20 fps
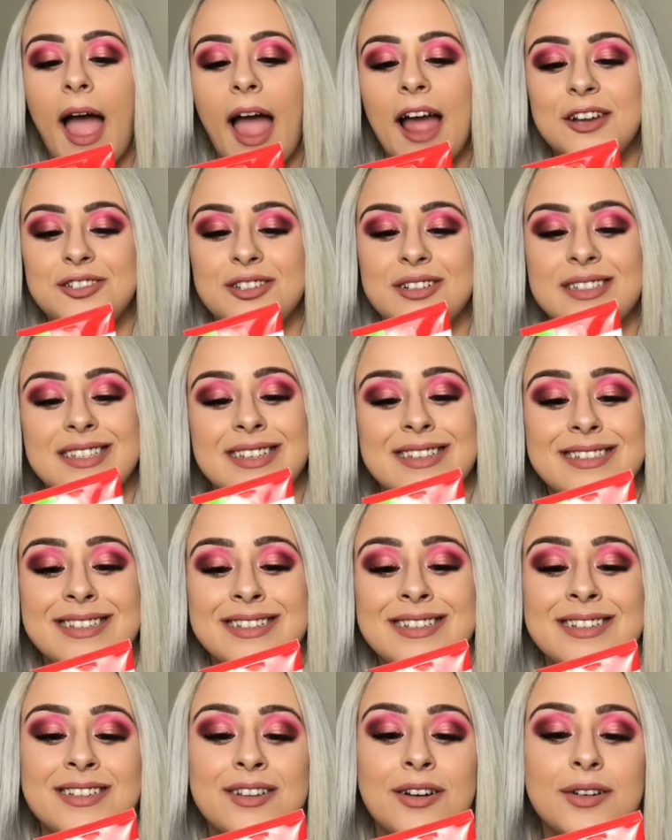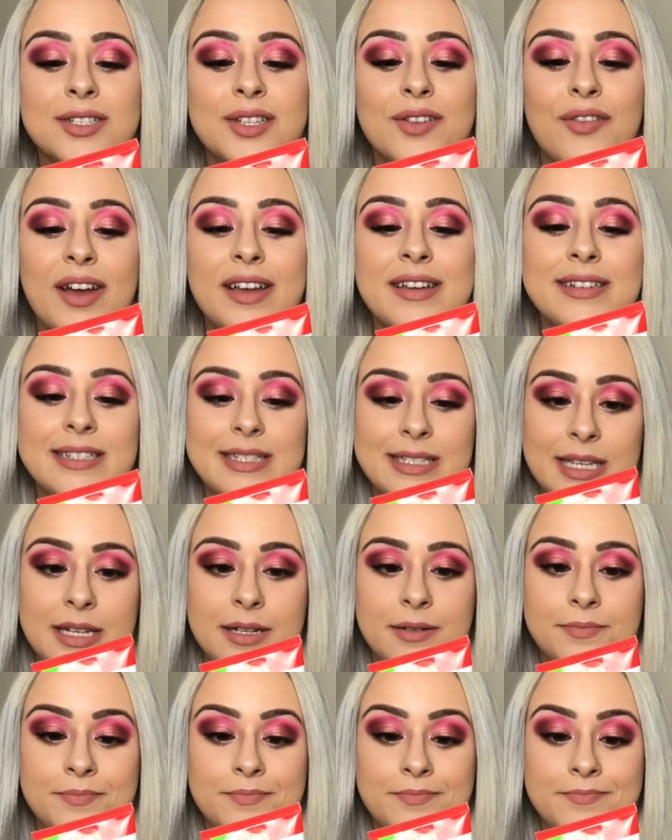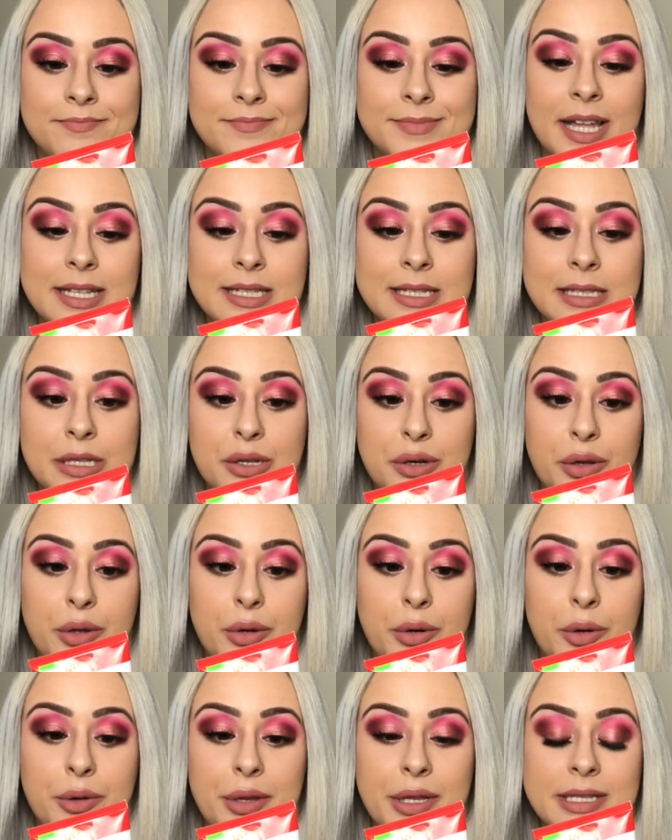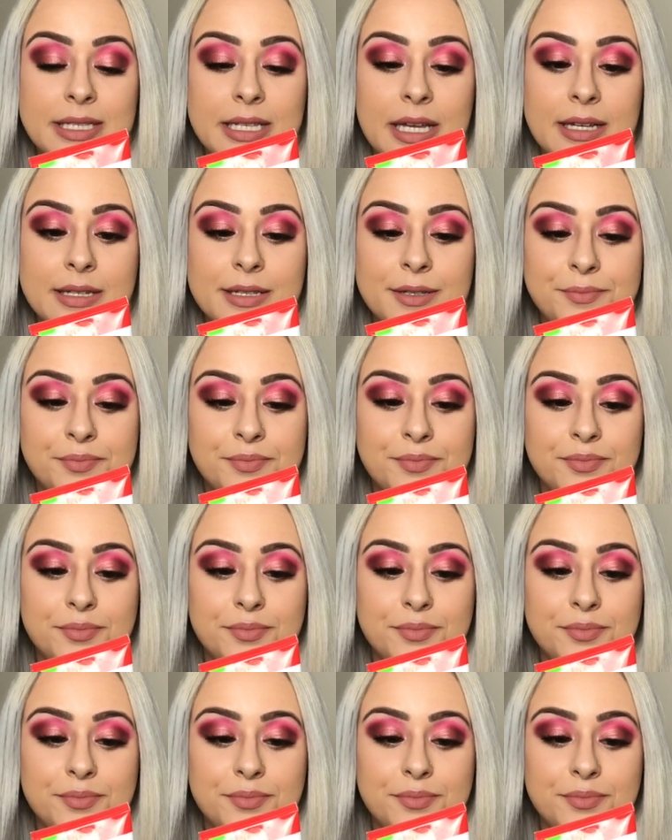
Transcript: It just says to detoxify your skin. That's literally all it says.